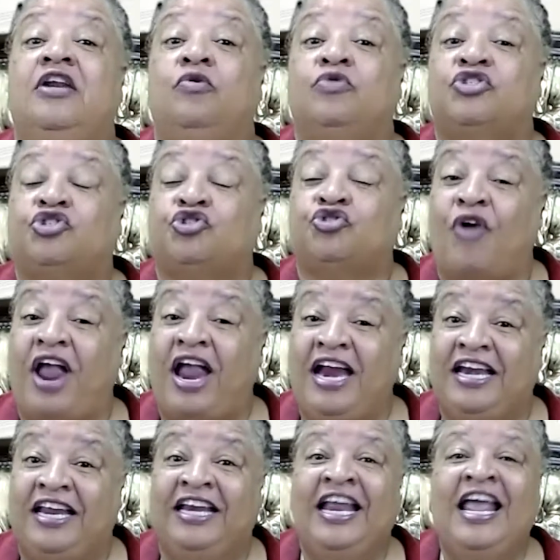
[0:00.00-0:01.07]
was
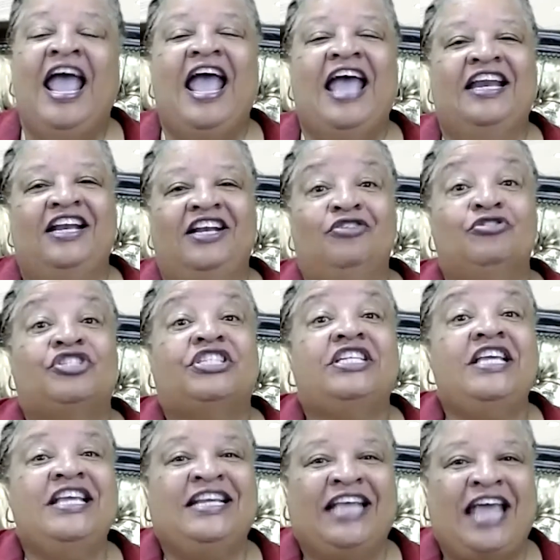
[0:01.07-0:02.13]
training and a little
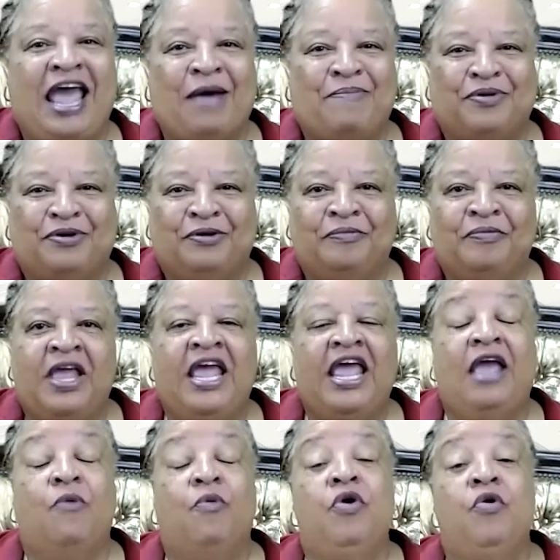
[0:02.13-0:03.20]
seed capital.
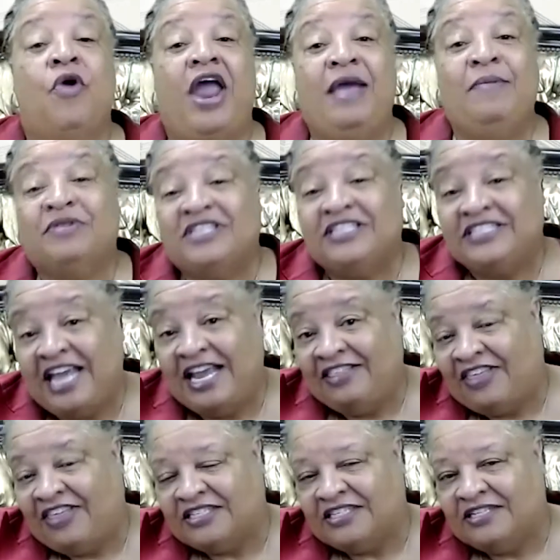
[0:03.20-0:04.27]
And we were able to take
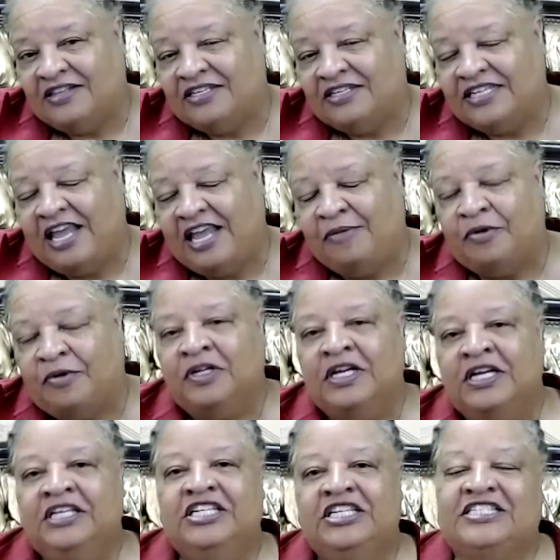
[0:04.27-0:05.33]
that to the table,
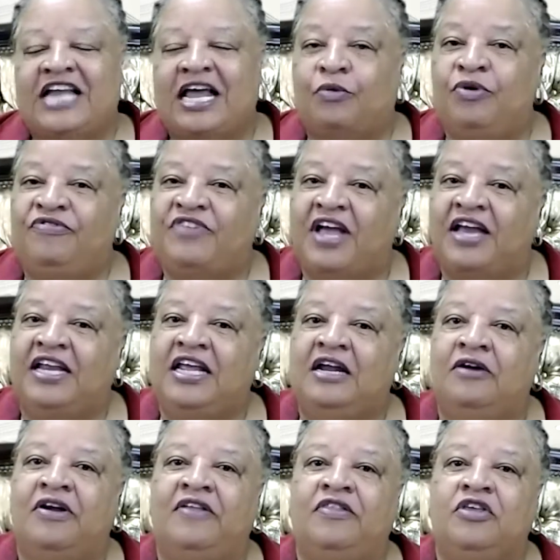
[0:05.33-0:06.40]
just like we've done
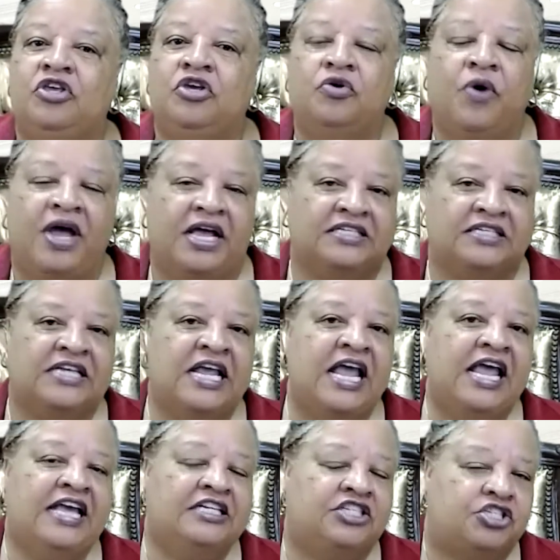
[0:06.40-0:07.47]
here in the US,
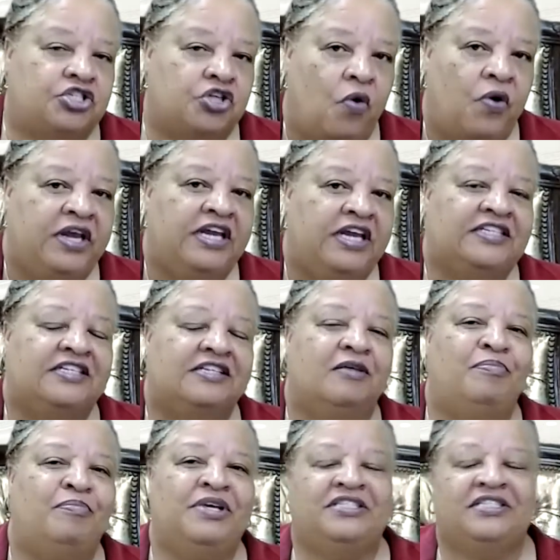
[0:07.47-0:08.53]
and sowing into the
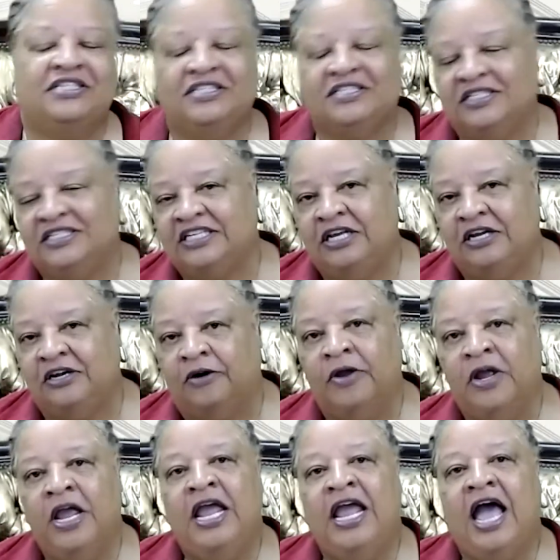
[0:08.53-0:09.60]
businesses here,
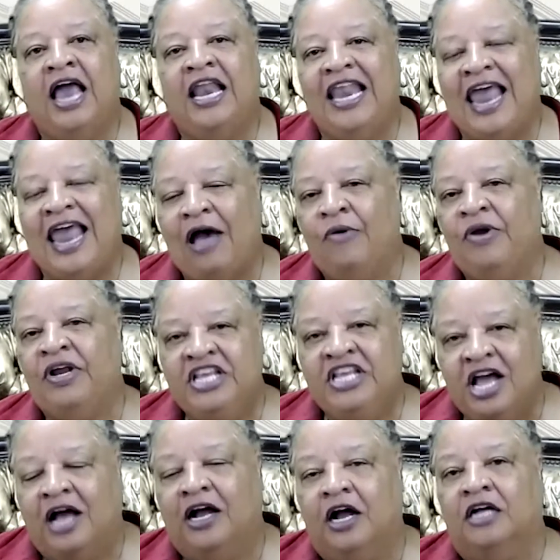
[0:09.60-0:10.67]
allowing
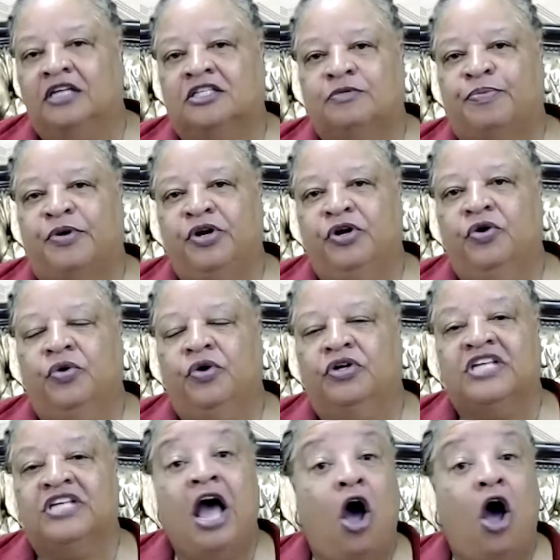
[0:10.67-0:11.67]
young entrepreneurs.